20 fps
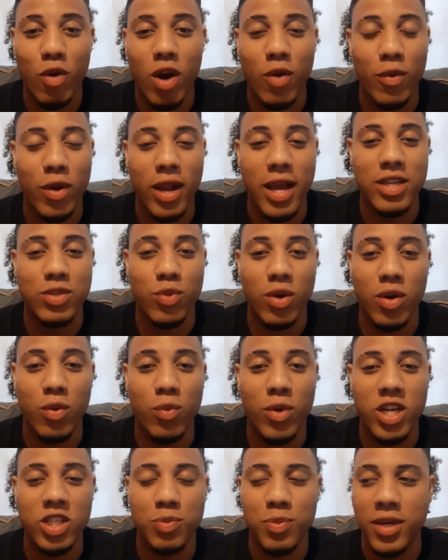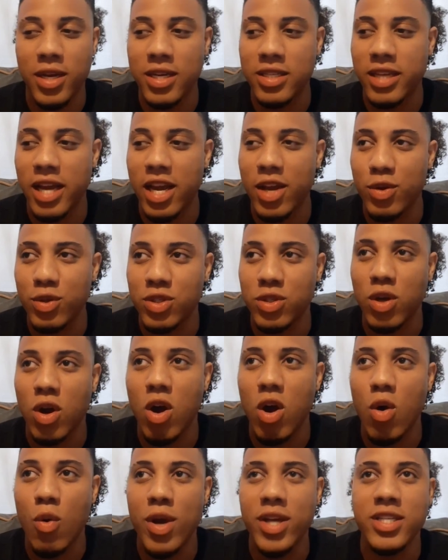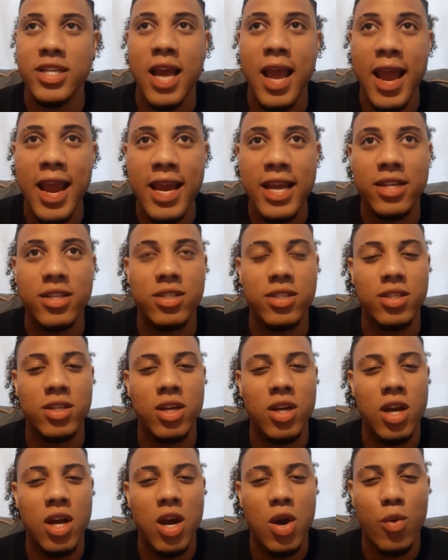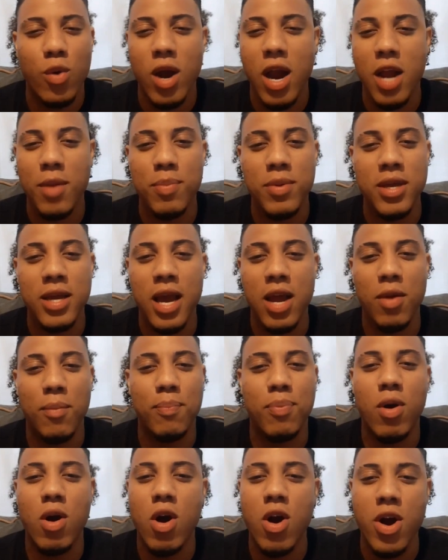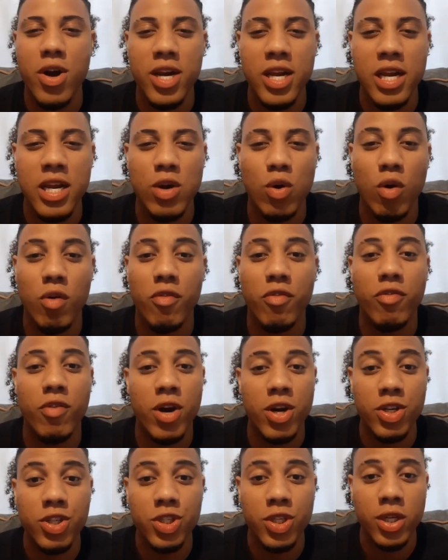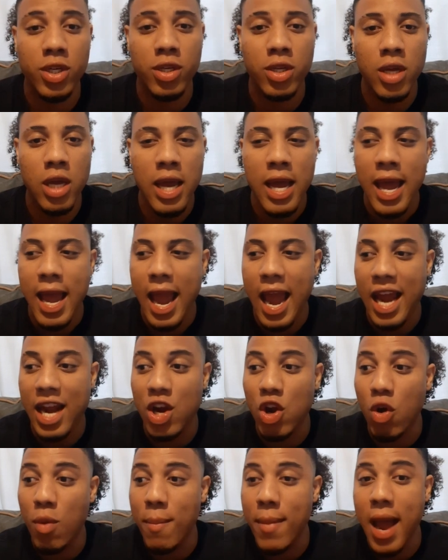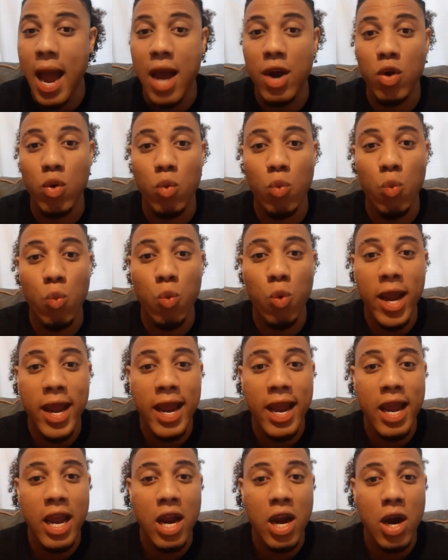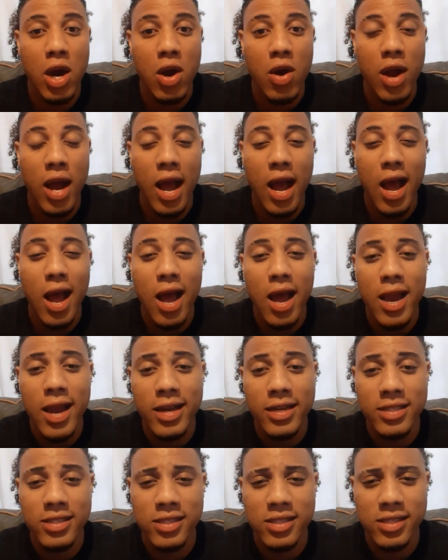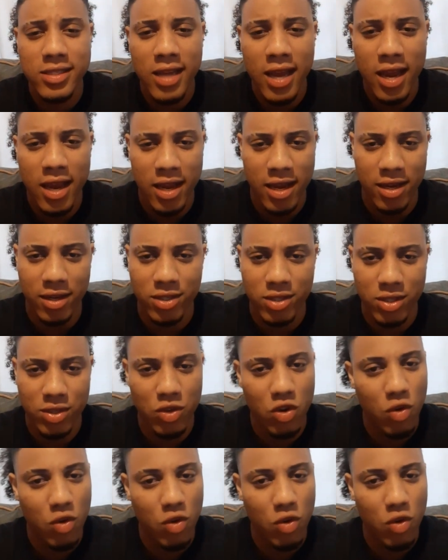I realized what it was, because I used to always hate where I'd be at a party or a function, and no matter where I'd stand,